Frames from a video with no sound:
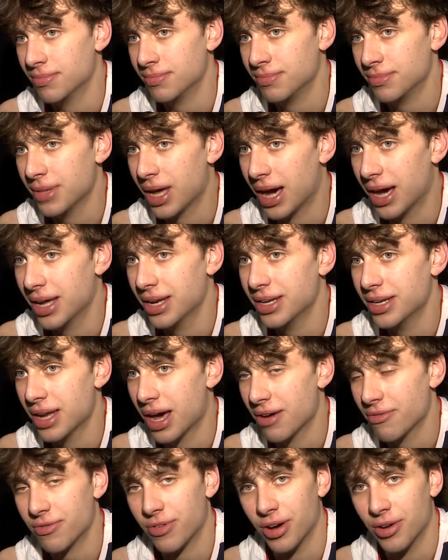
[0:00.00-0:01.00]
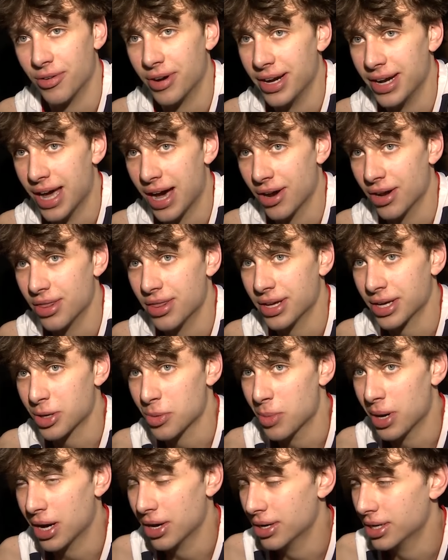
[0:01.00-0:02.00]
Not fun right now to
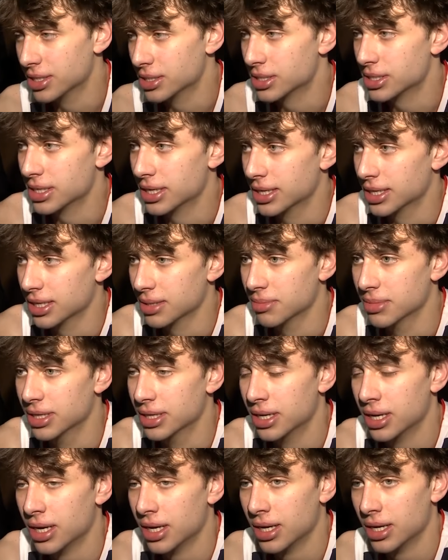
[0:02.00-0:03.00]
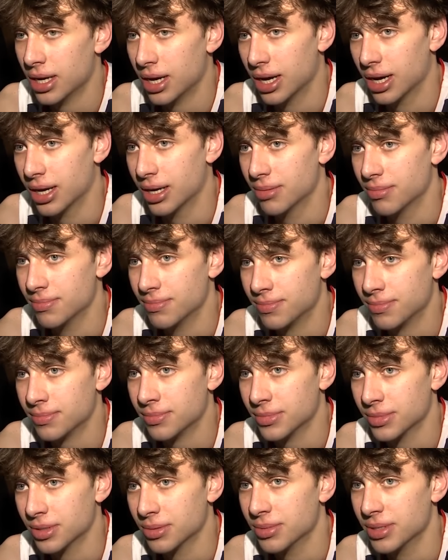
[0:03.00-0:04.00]
think about necessarily, but
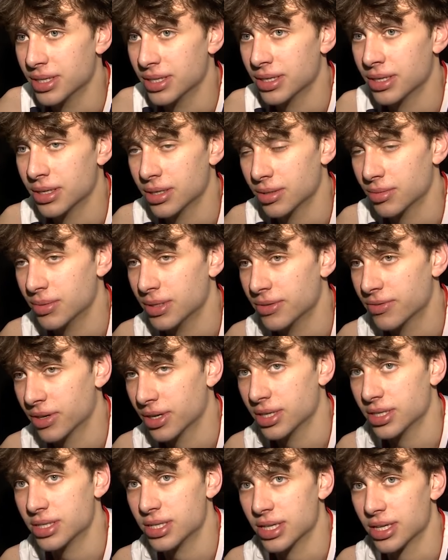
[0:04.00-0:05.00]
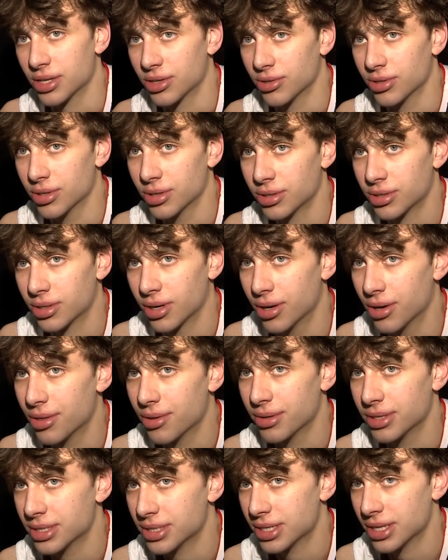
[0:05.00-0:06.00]
it'll be fun to see the group
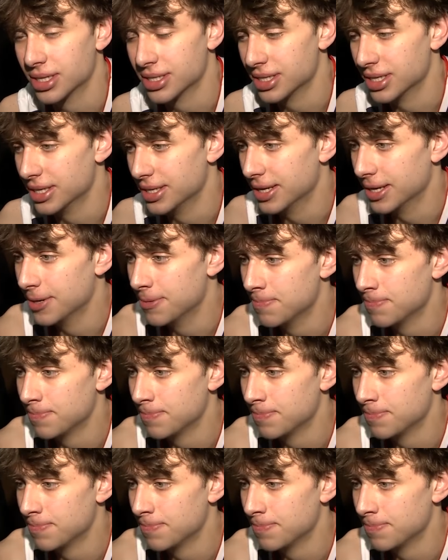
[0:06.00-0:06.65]
growth when it's all said and done.